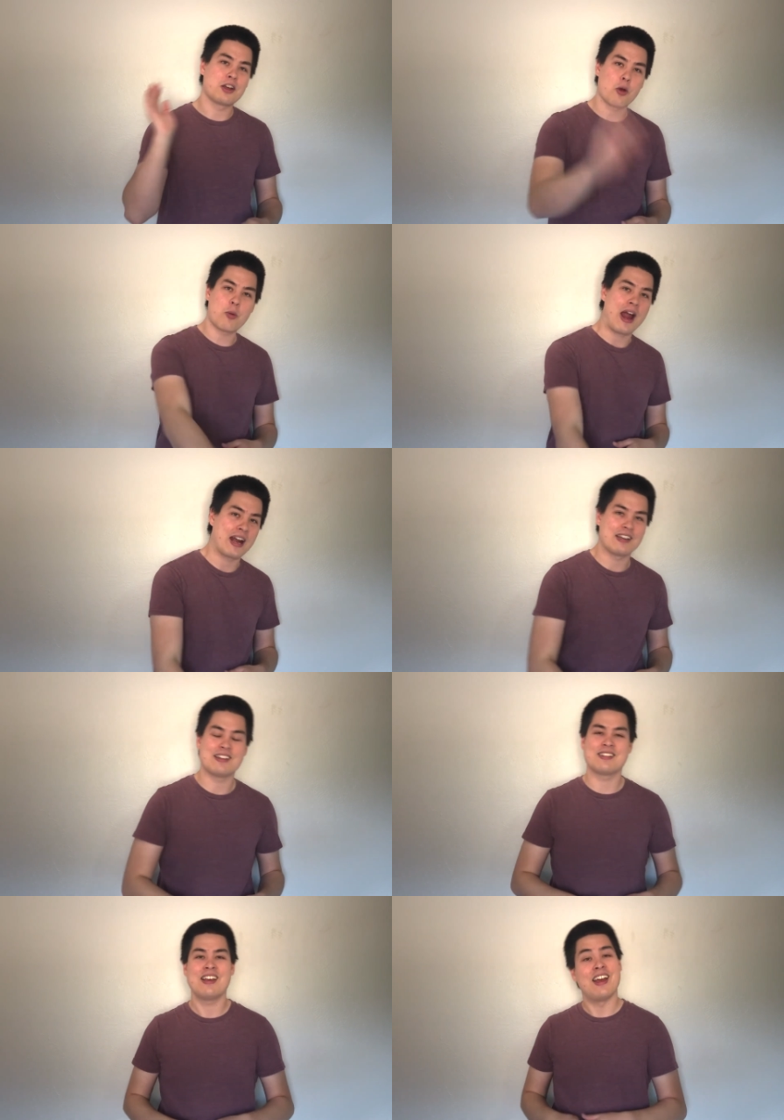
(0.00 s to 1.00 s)
go
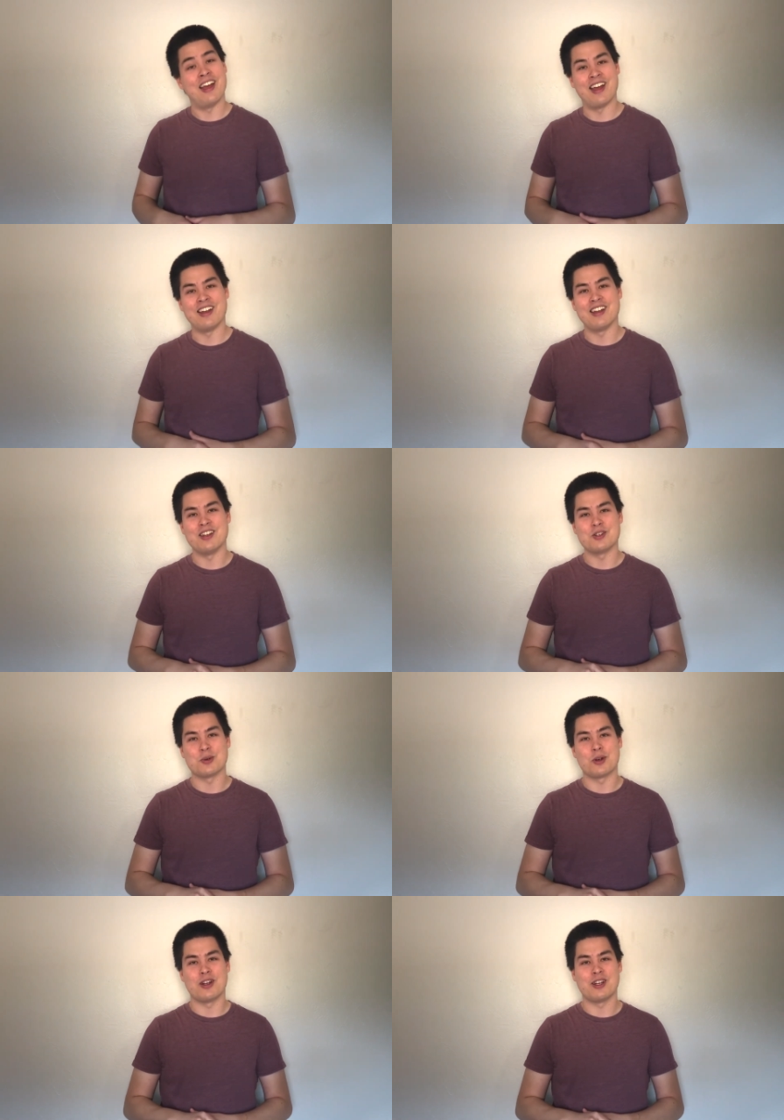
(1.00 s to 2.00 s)
practice and
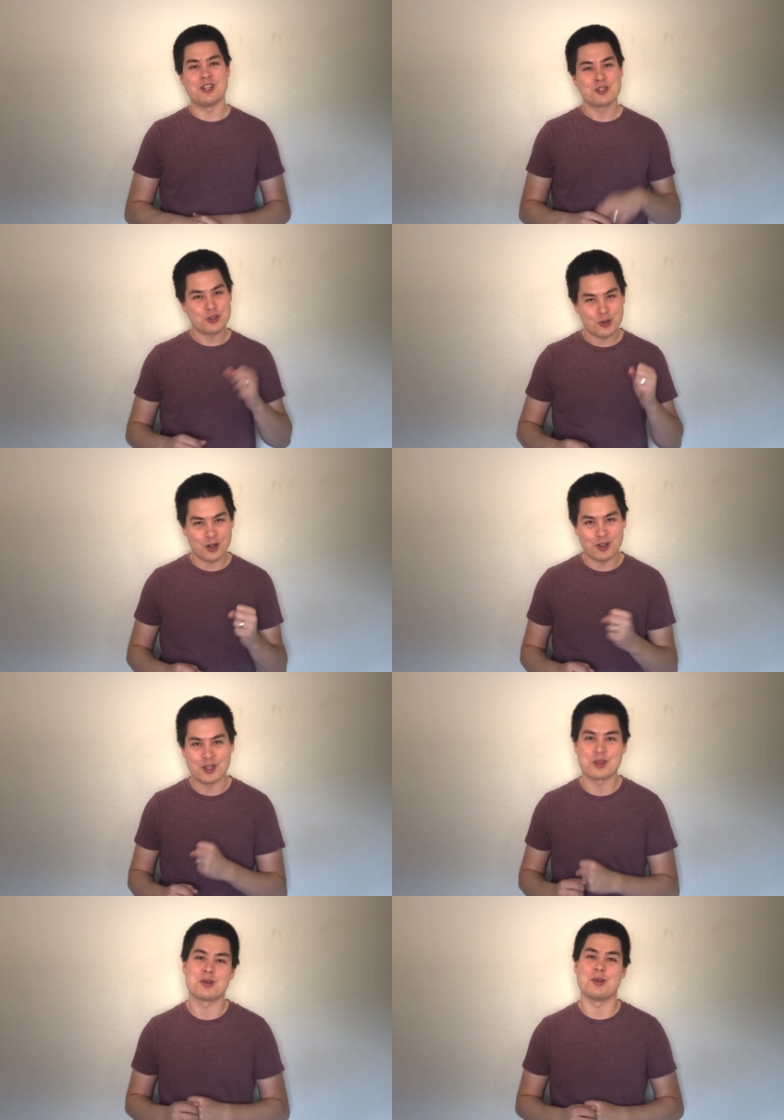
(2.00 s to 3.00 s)
enjoy
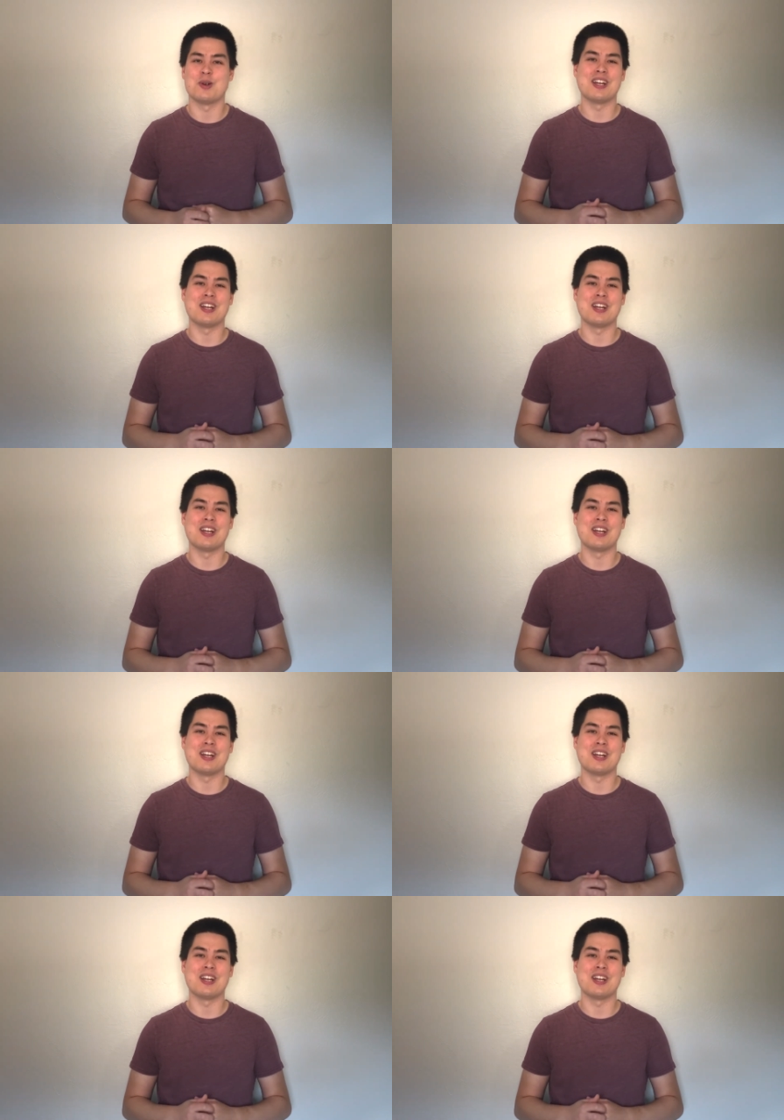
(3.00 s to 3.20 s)
struggling through